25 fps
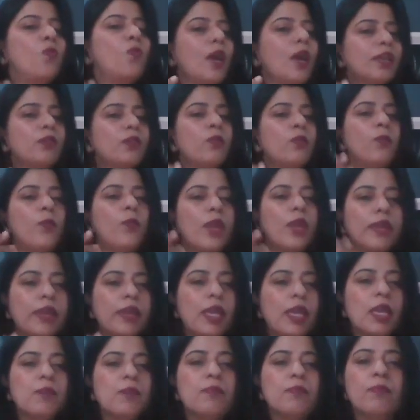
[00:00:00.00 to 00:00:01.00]
one
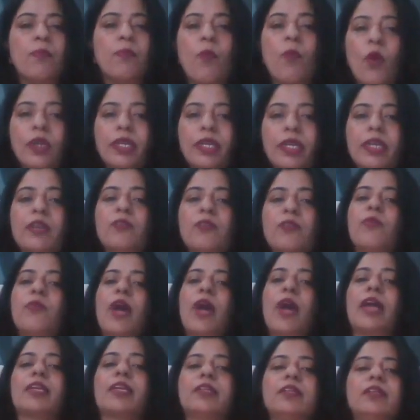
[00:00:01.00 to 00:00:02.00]
very important
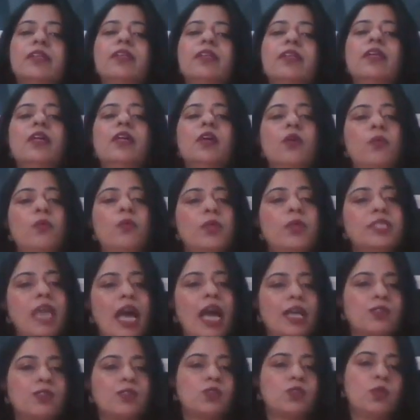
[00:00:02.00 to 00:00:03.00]
factor which
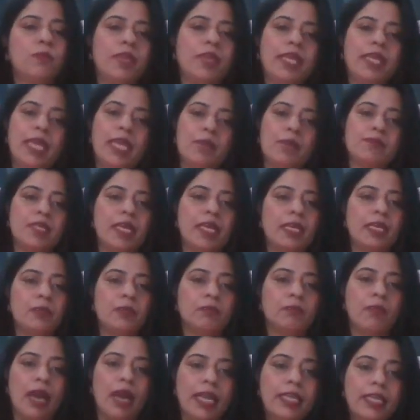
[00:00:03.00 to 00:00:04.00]
has to be kept
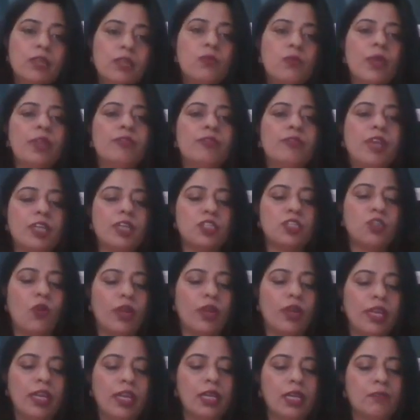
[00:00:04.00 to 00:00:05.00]
in mind when we are
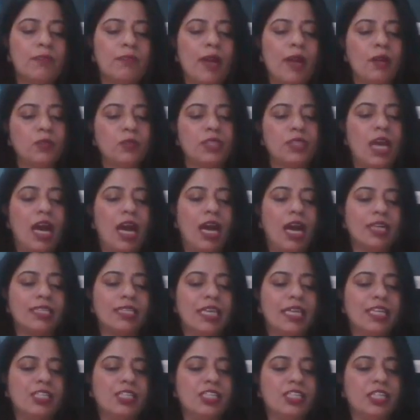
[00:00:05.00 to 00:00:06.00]
talking about art
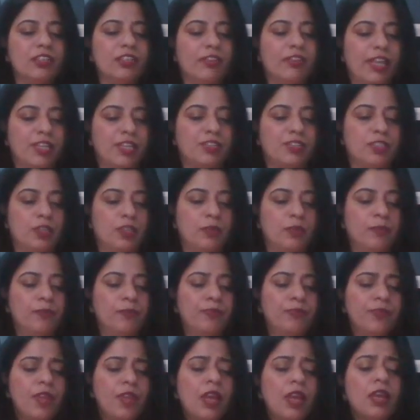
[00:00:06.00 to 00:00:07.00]
integration.
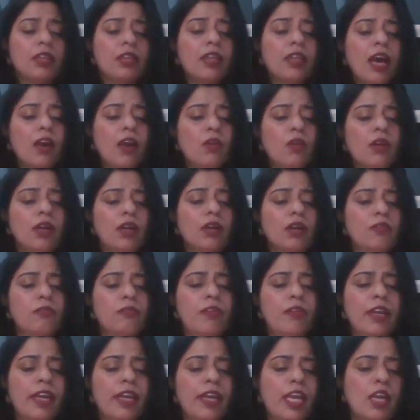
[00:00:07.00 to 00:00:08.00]
Now, a
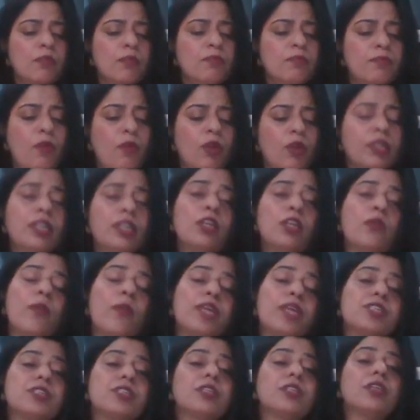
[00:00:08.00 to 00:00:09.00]
very important
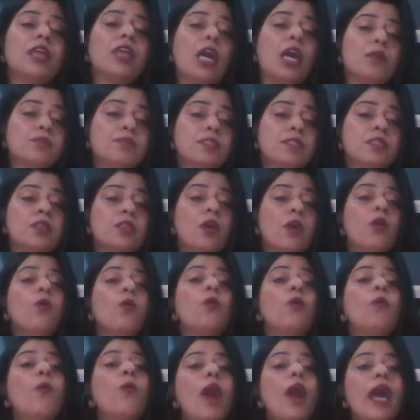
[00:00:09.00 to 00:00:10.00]
question comes,
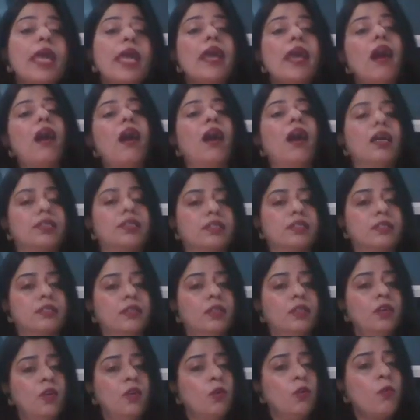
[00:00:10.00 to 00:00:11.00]
why art?
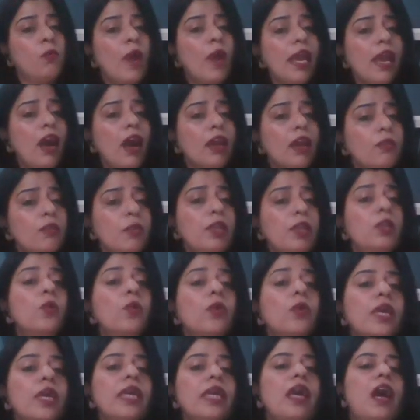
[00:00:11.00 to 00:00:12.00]
Why are we
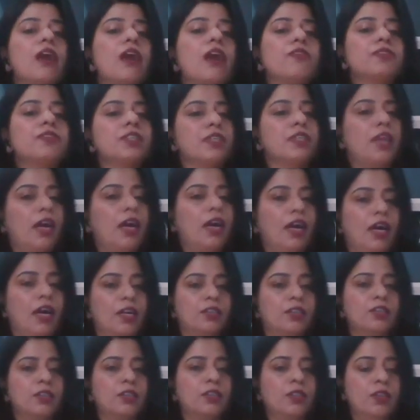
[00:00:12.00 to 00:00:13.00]
looking after
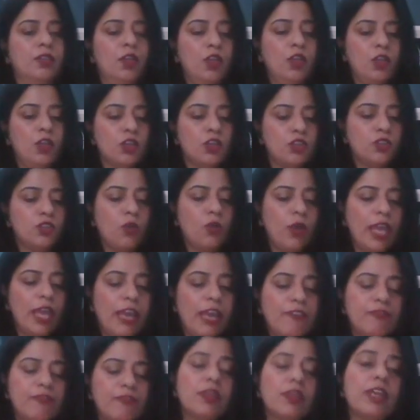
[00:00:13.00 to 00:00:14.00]
art? So
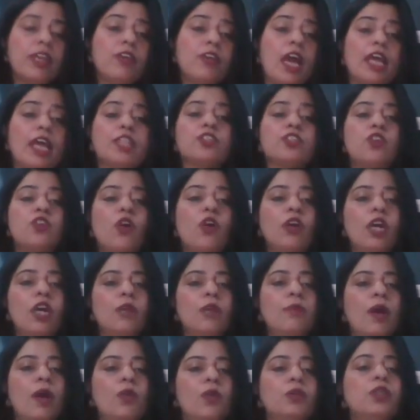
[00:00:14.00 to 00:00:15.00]
if I talk
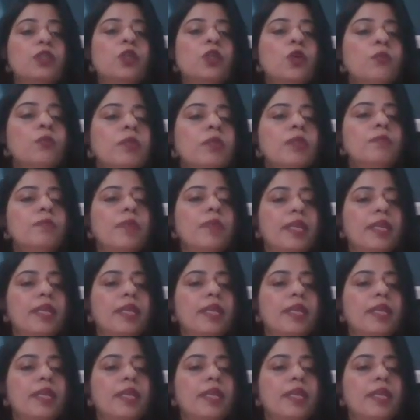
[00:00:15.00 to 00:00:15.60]
about human